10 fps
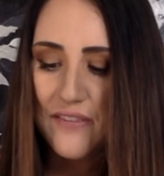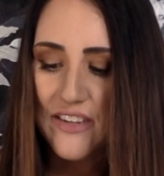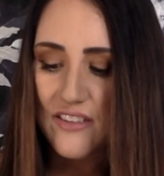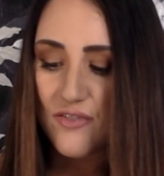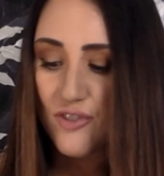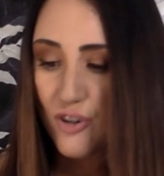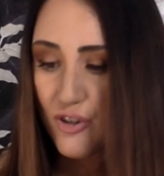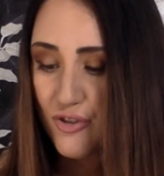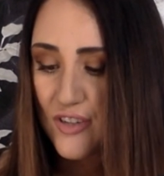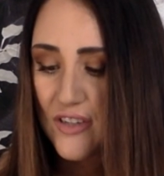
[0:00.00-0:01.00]
invasive
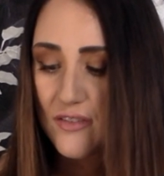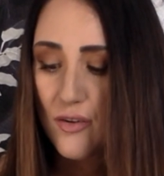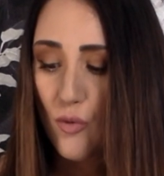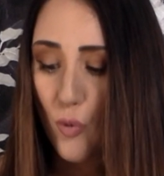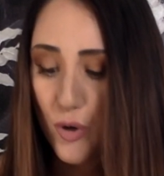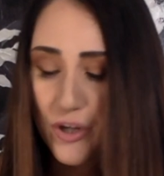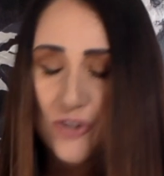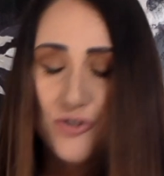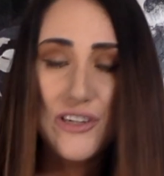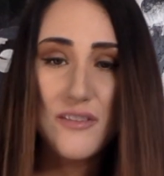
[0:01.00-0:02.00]
surgeries, organ
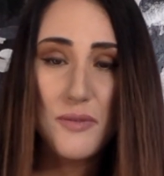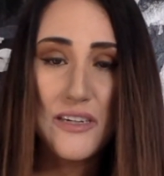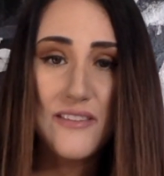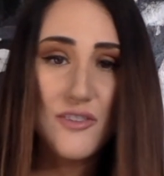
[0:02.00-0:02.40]
transplants.